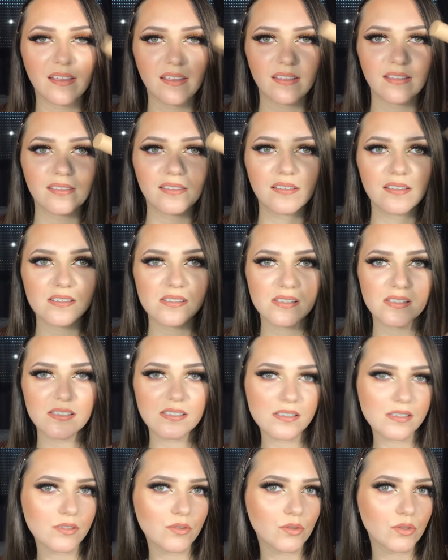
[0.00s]
and this
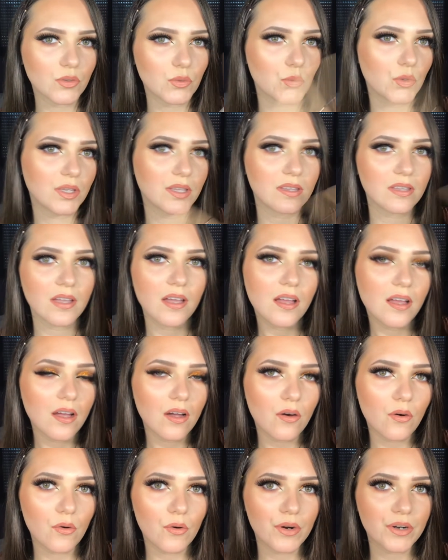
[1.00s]
is nude with
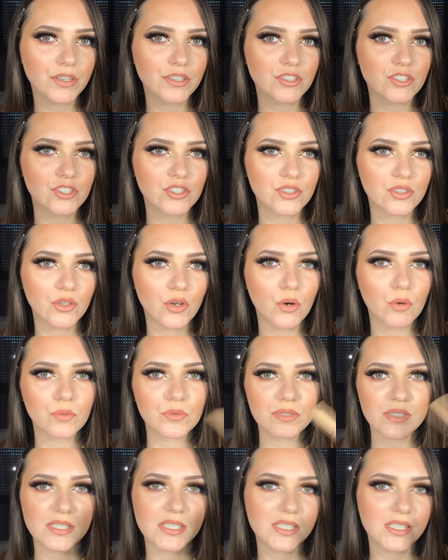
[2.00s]
orange
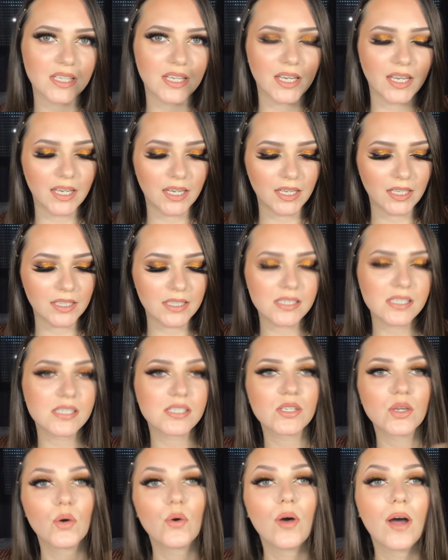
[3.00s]
tones in it,
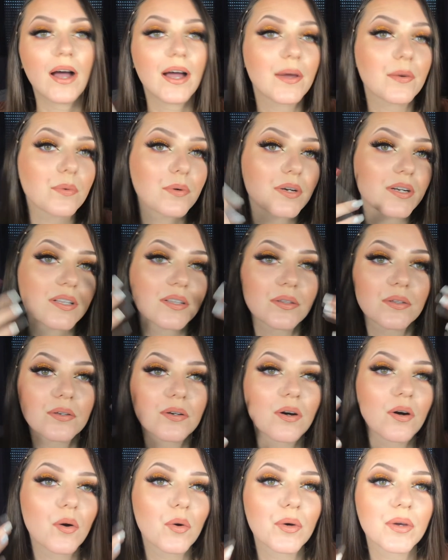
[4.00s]
so I wanted to
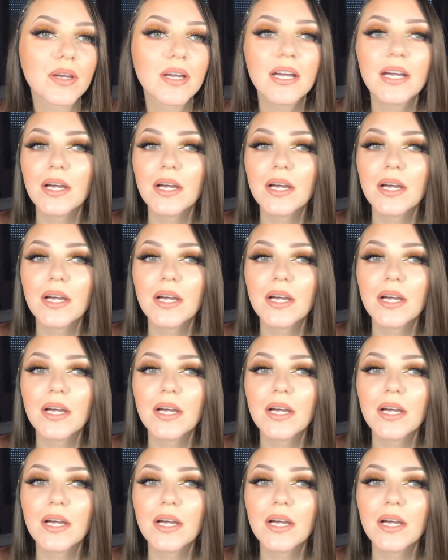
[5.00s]
go